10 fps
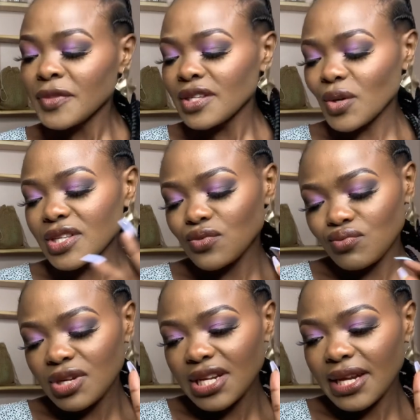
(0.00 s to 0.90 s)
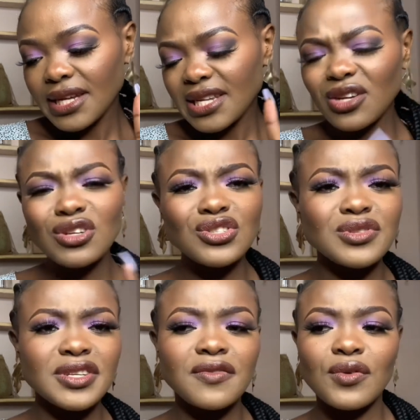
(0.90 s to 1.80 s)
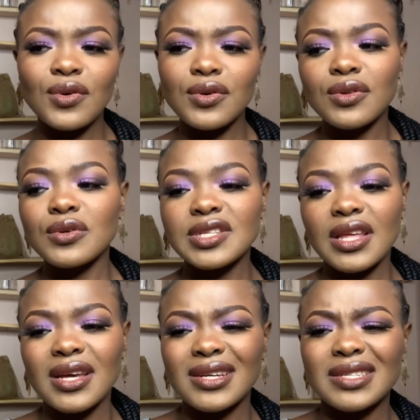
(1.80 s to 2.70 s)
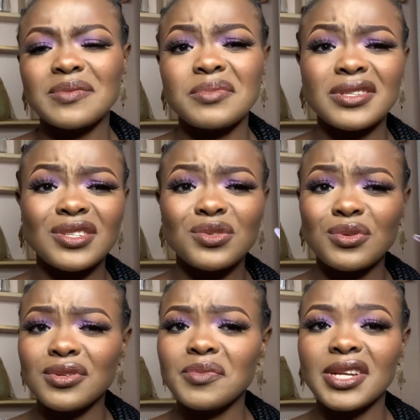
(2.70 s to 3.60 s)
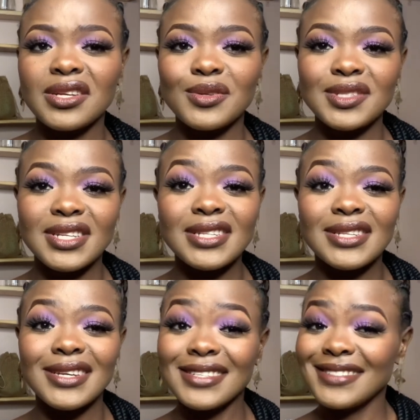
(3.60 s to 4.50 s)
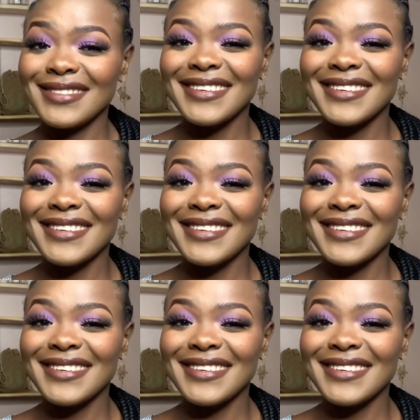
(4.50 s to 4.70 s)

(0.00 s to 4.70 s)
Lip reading: So it's really nice. I don't use it for those other spiritual manenos. Listen,